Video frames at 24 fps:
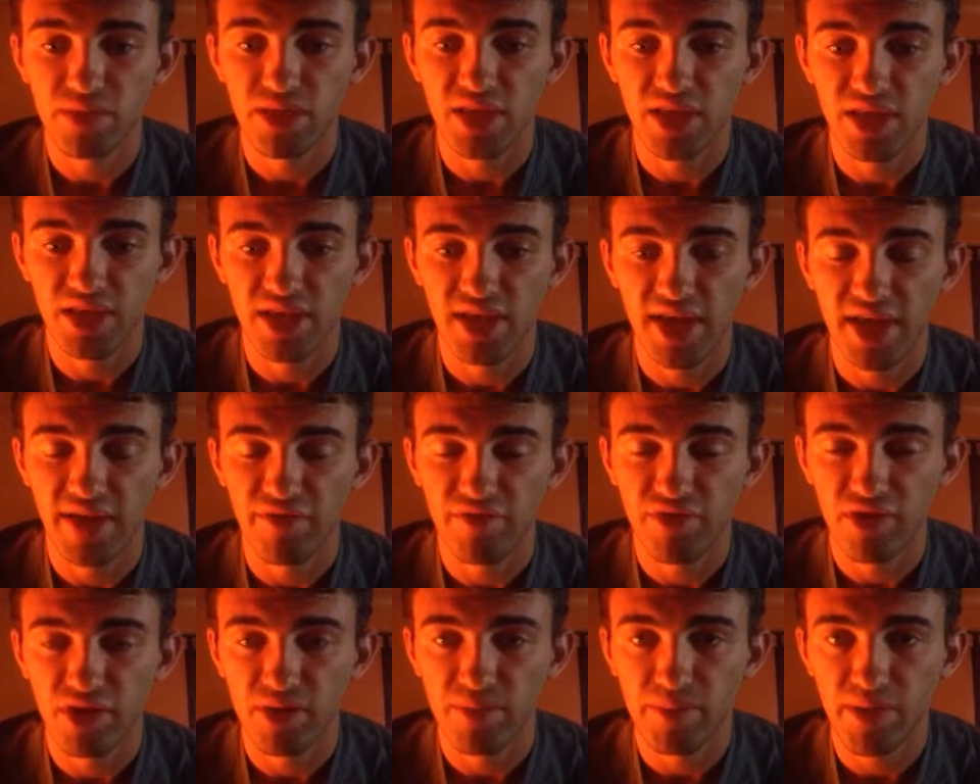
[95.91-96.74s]
it can have
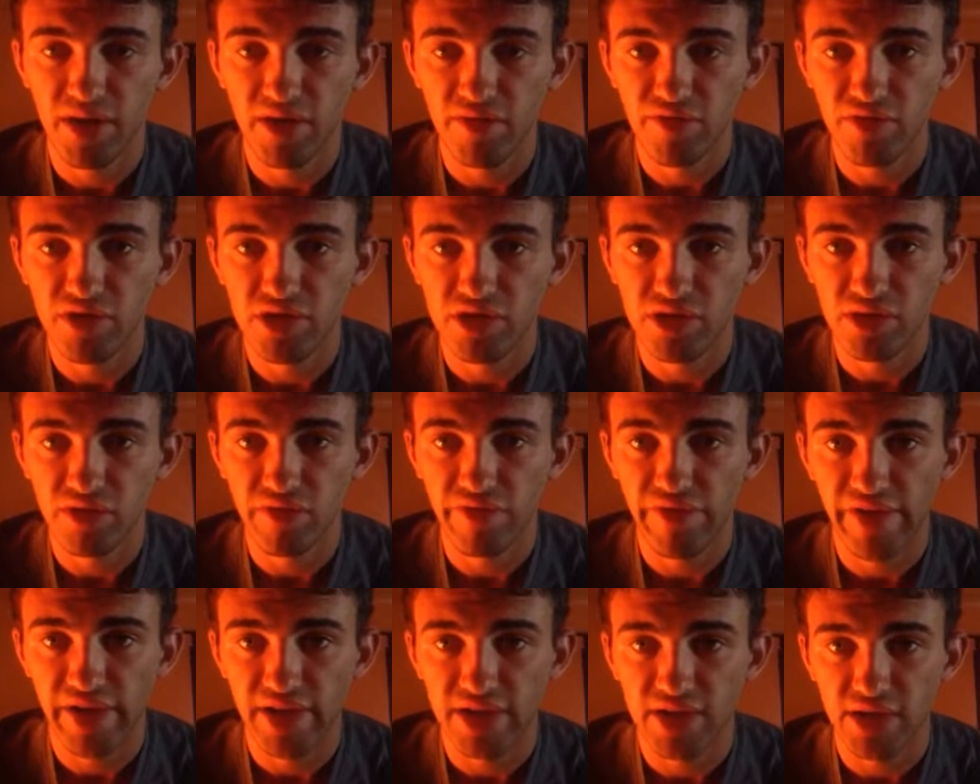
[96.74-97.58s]
very beneficial
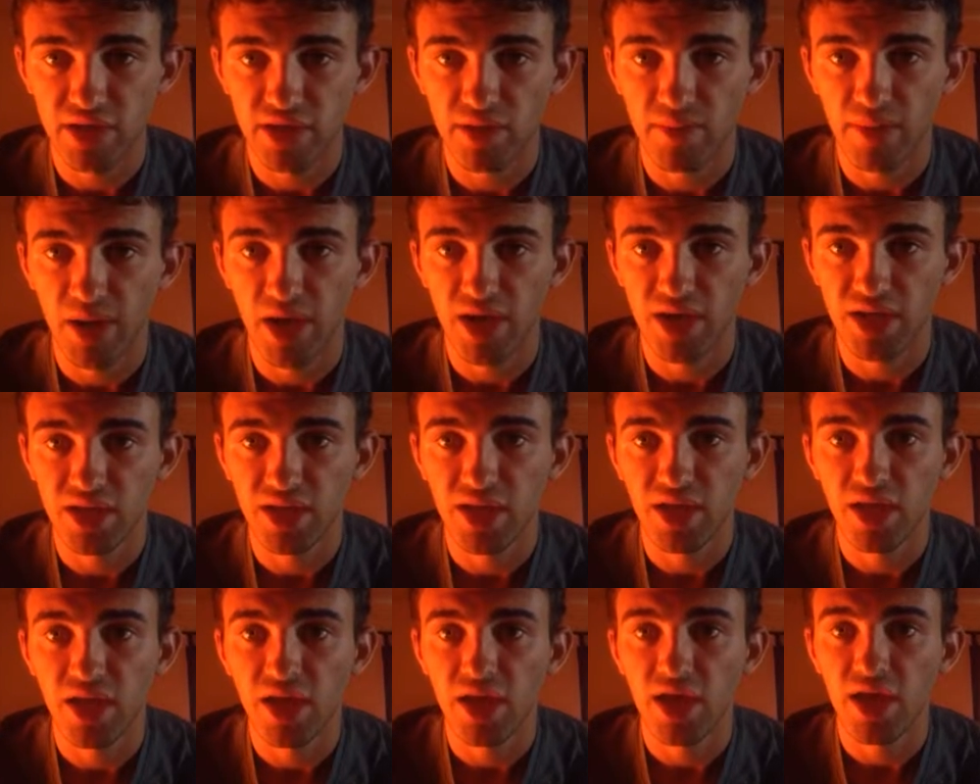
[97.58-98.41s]
effects on the body,